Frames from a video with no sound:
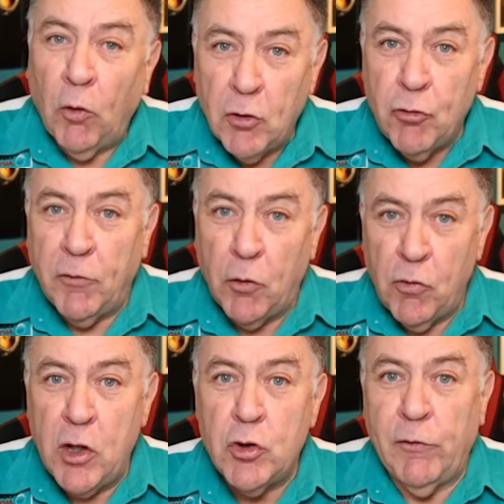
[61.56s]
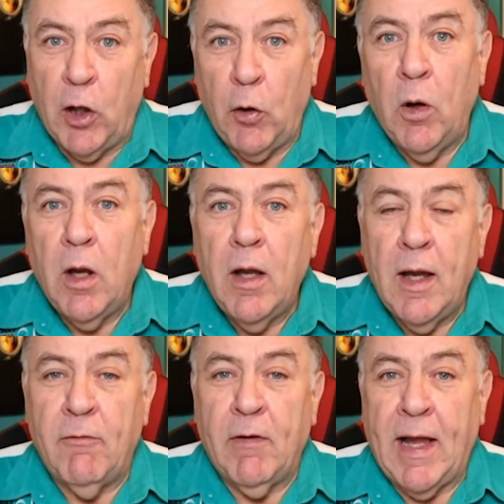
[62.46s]
reviews, each review,
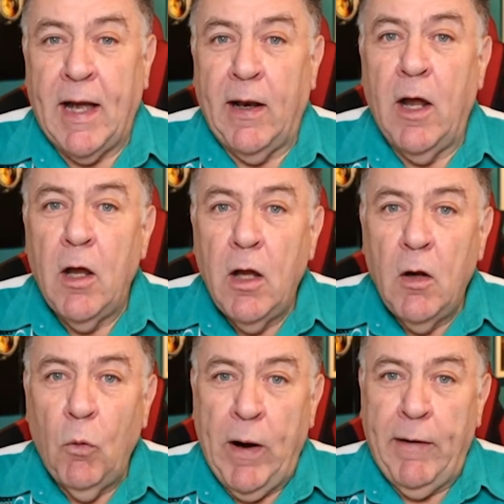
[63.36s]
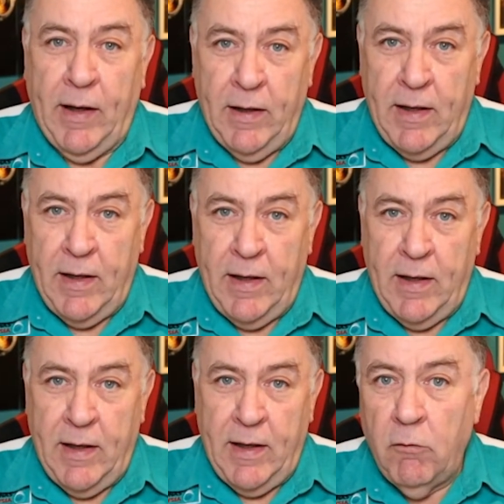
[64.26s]
if I can, wearing a
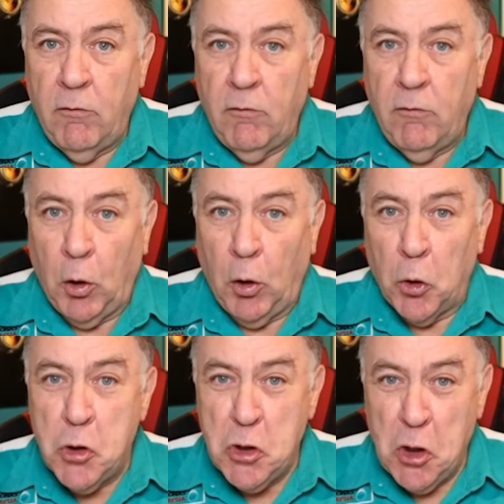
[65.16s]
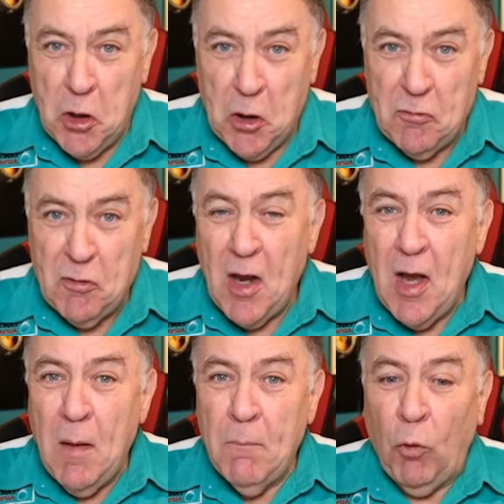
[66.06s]
different Formula One shirt.
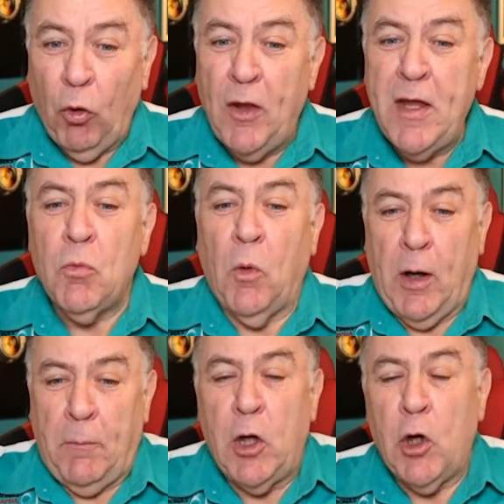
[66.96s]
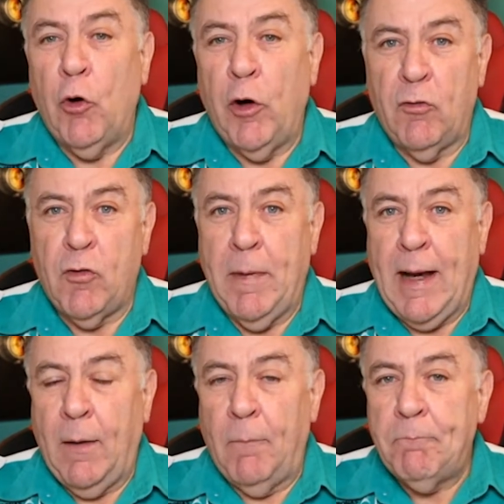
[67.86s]
But this one I'm curious
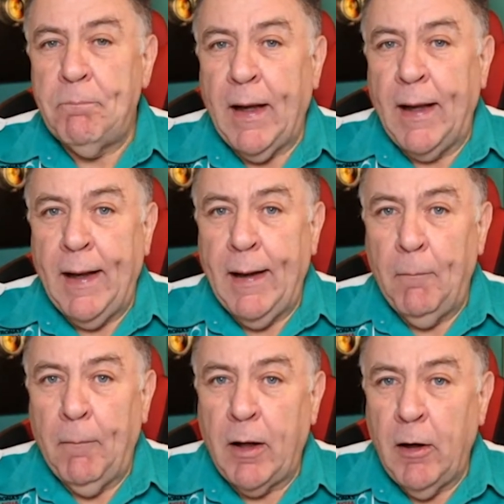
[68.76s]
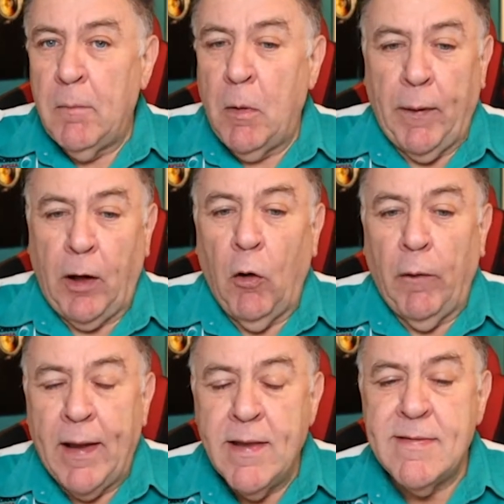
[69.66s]
about. I can't remember when I got
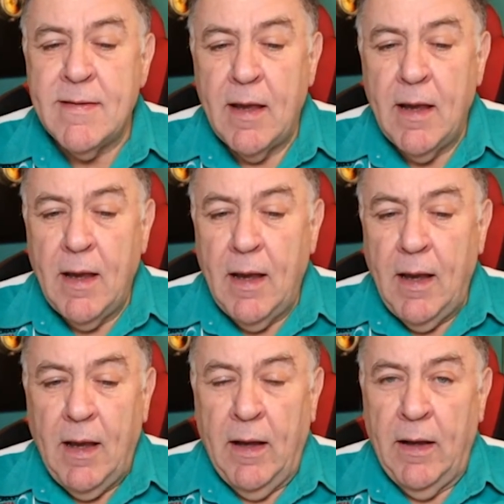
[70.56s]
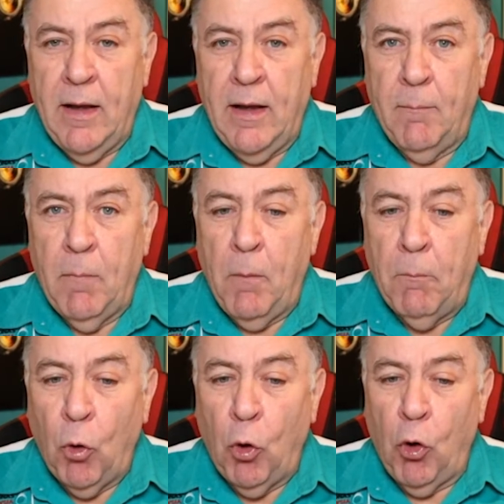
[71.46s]
this.
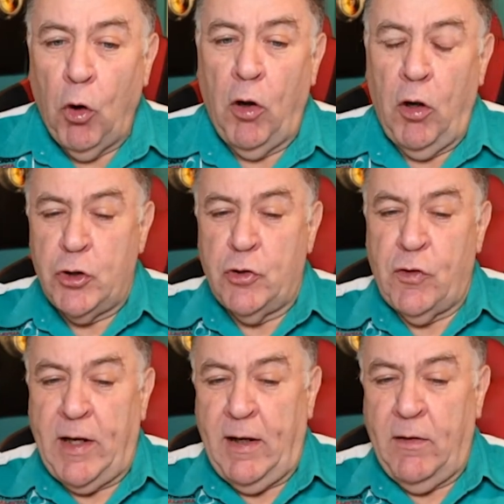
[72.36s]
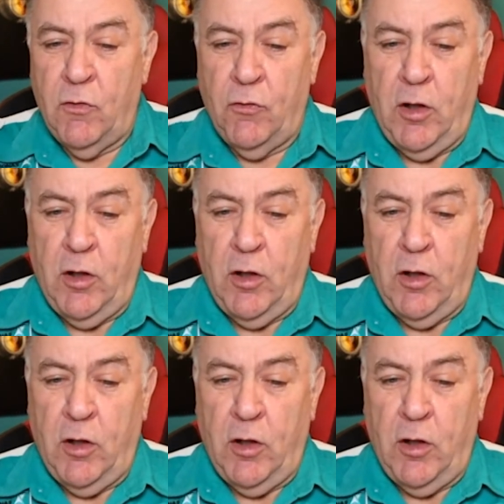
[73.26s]
But as you see, there's